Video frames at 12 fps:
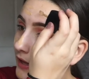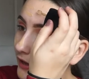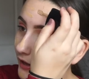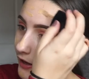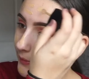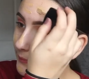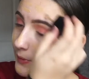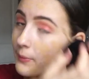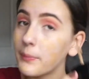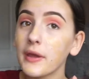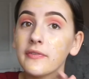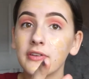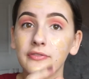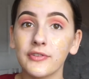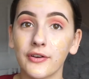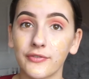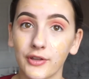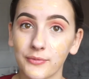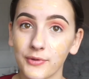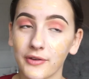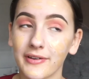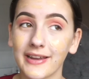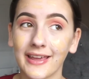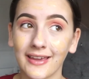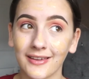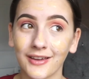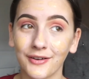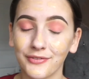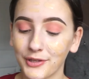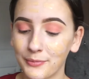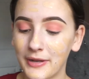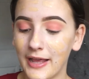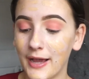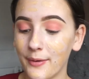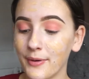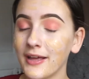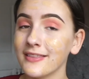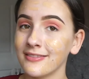But if you've not followed me already, go follow me now.